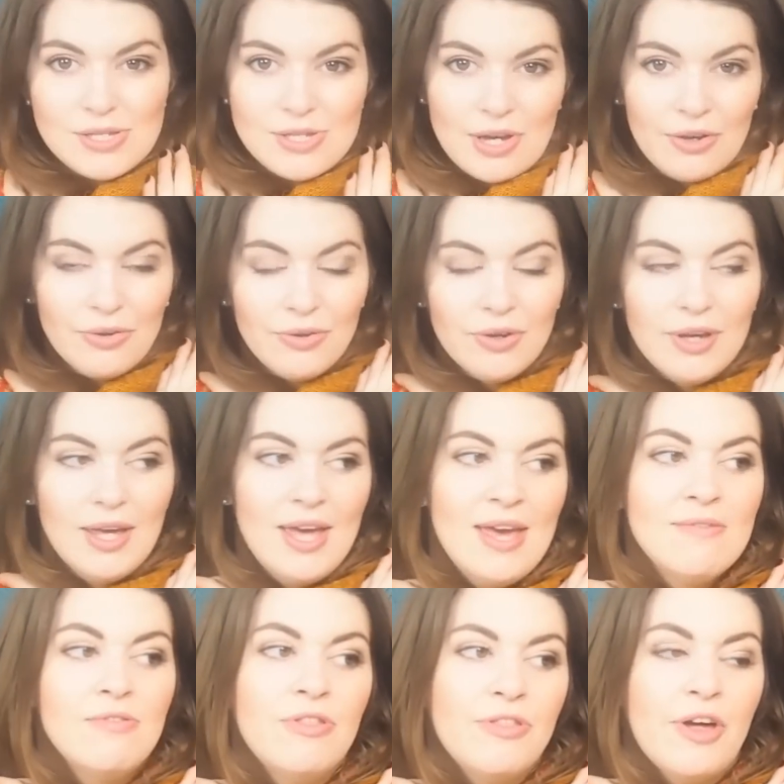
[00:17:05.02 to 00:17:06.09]
So
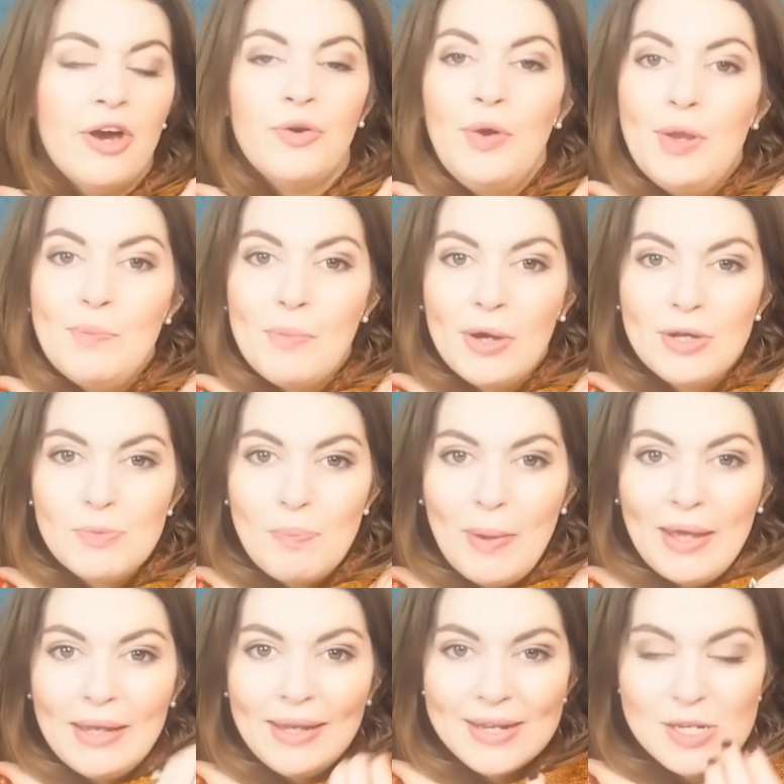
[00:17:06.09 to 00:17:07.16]
even though it might be
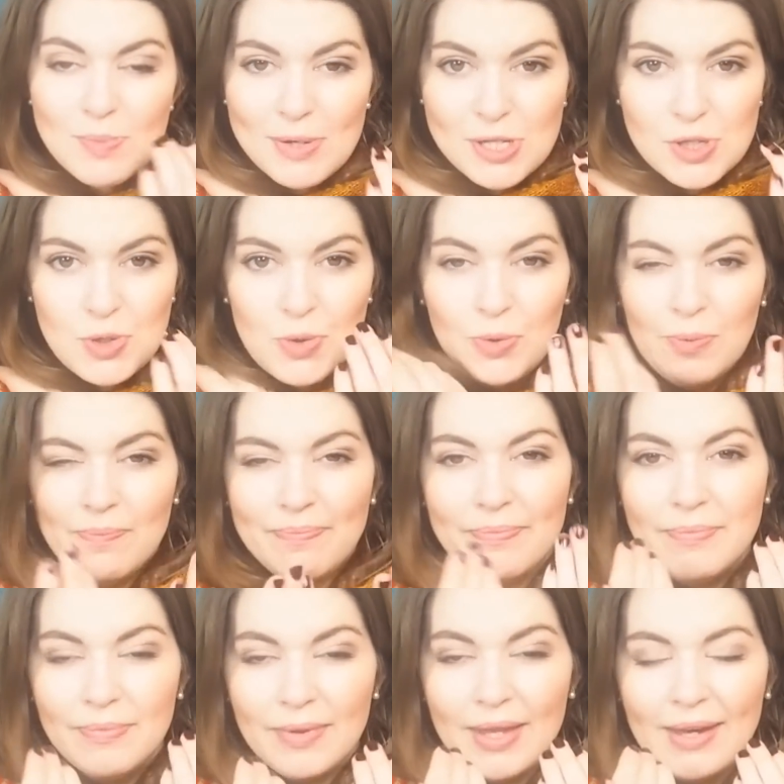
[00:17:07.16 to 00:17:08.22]
a little bit too
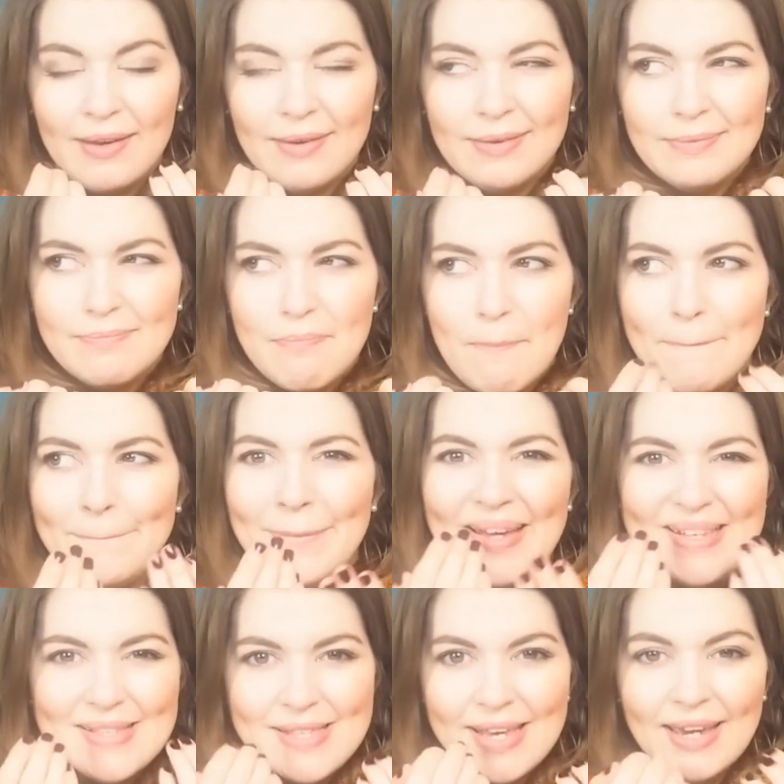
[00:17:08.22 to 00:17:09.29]

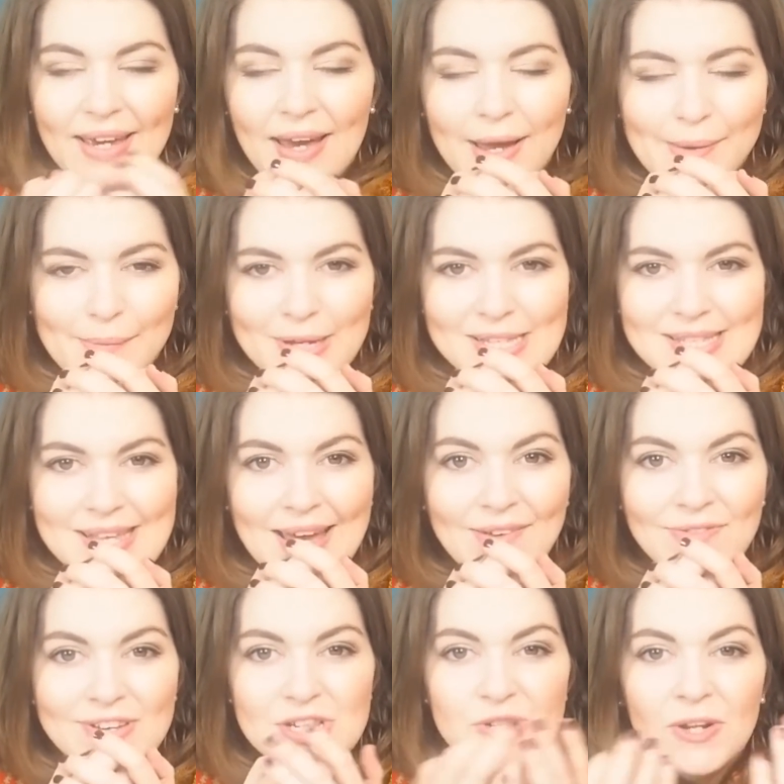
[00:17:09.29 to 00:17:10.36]
basic, I might say,
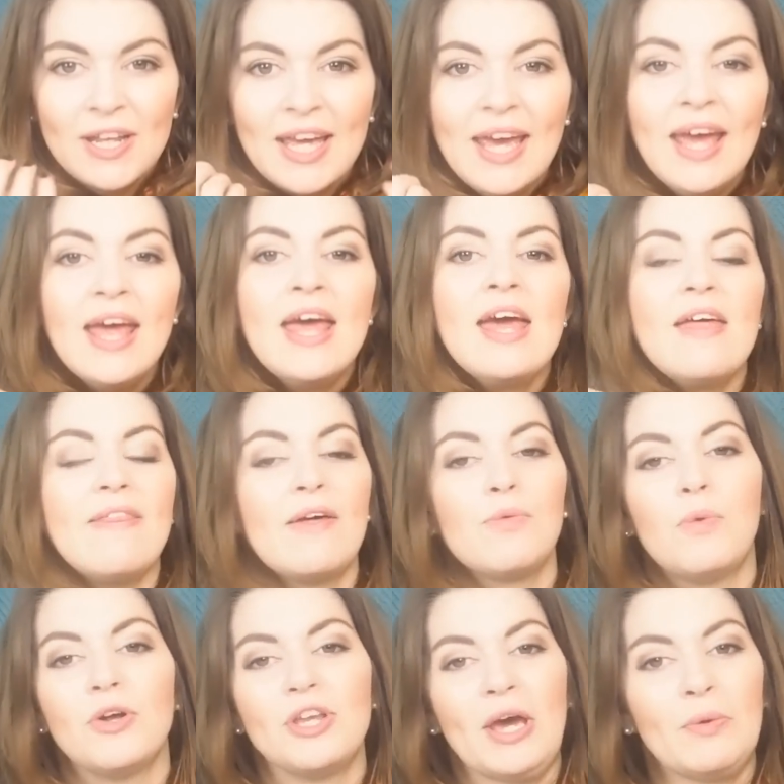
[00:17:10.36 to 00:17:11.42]
visually than
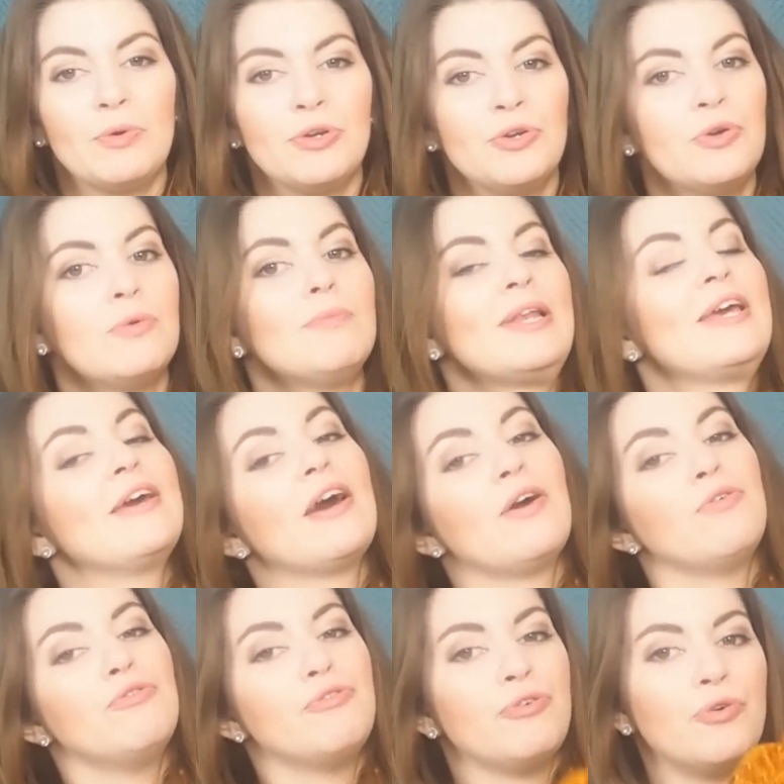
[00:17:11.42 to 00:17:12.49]
what I would normally
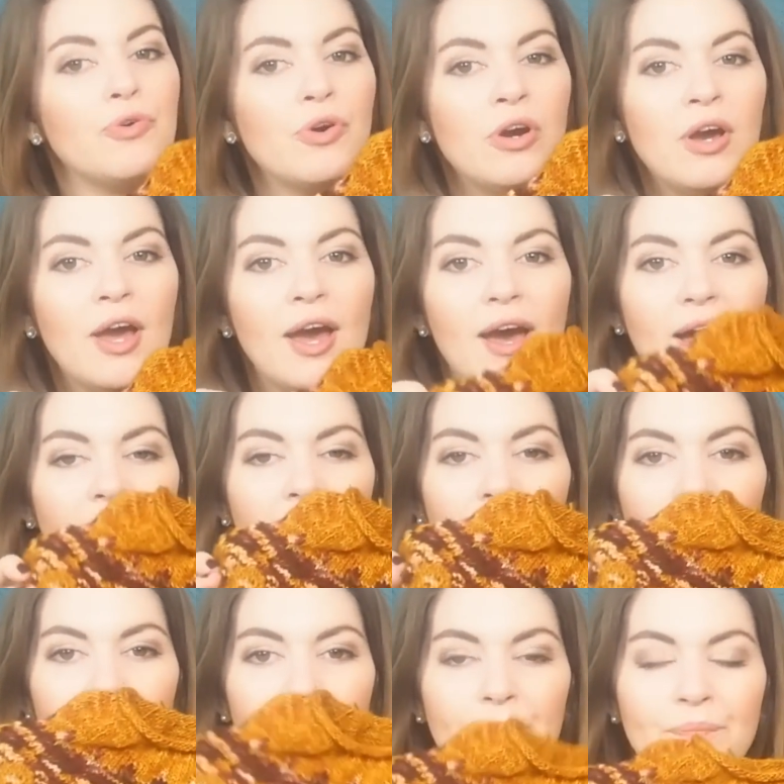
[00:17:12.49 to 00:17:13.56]
go for,
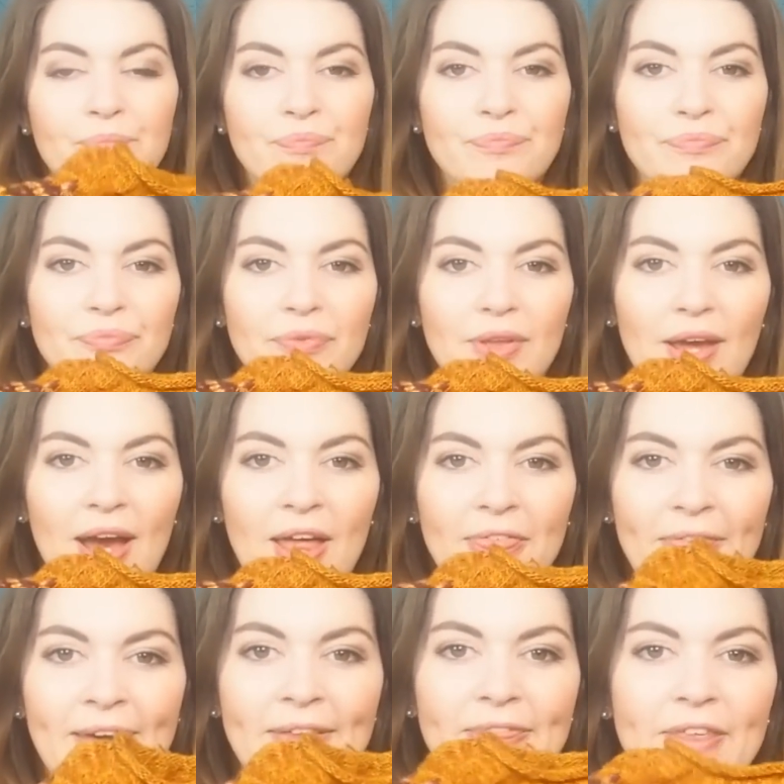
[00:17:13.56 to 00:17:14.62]
I
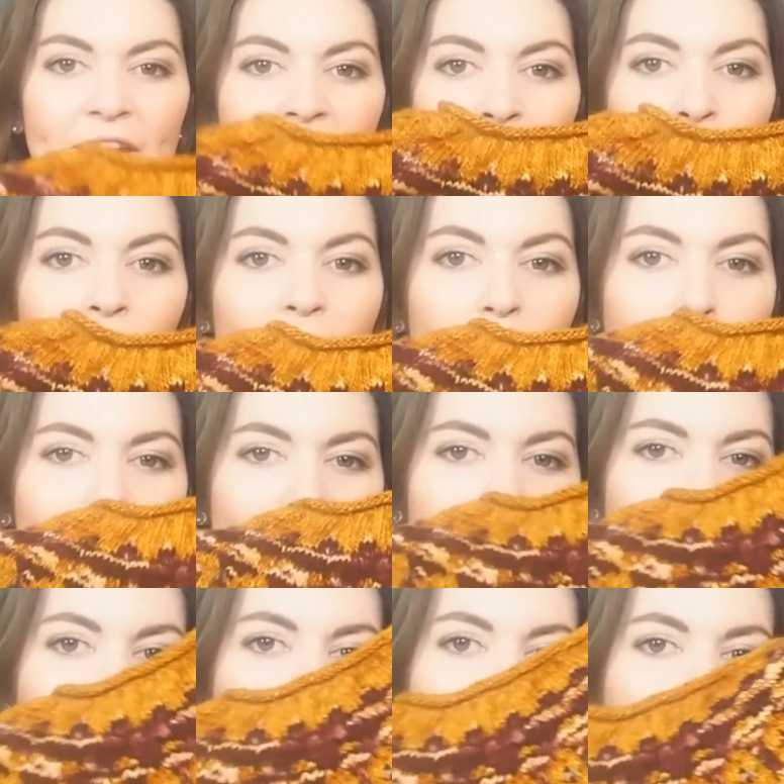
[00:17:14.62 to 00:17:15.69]
think that I will be
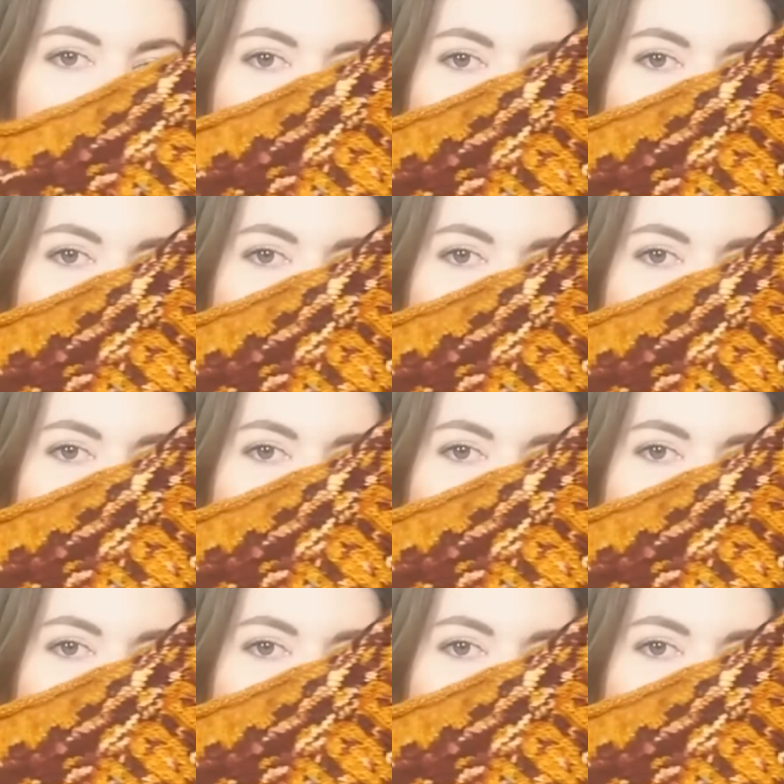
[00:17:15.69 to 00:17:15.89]
rather